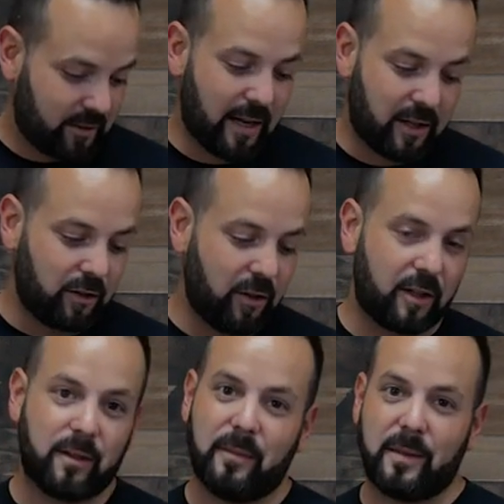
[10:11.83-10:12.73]
take a
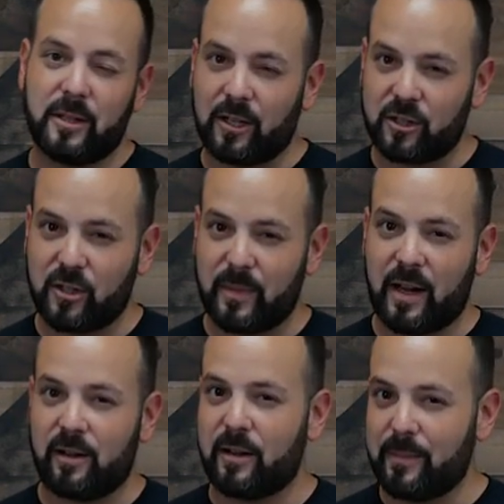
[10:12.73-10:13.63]
look, maybe touch the
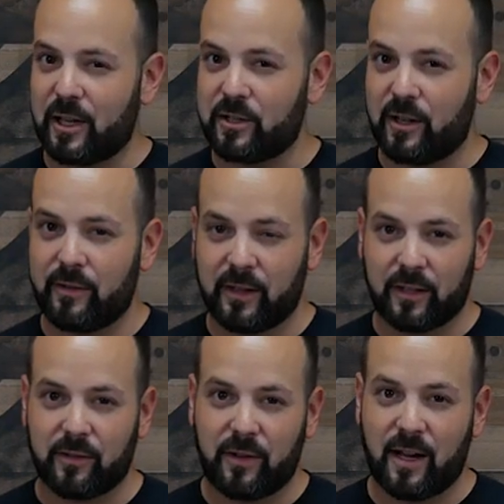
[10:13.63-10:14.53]
battery, make sure
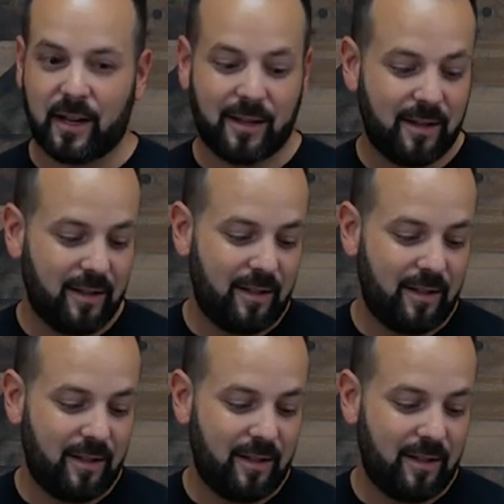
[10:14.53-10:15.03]
everything's fine.